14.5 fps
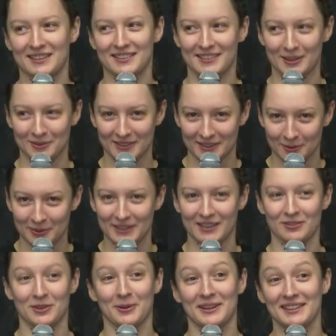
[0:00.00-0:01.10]
is out there, we have
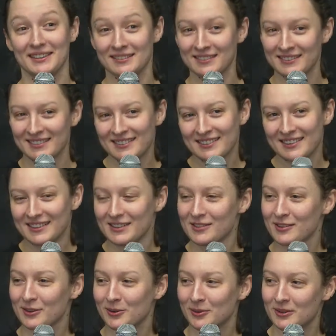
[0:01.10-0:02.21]
no idea. And
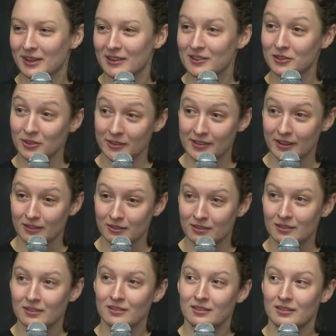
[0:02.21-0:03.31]
so, as it turns out,
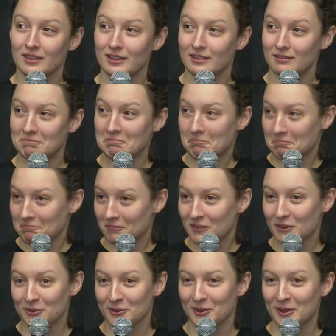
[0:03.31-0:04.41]

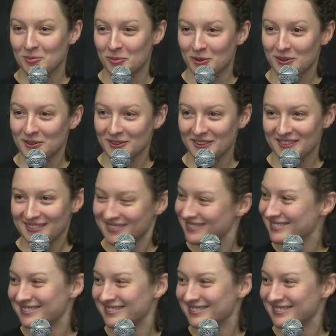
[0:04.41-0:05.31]
there's a lot more to learn.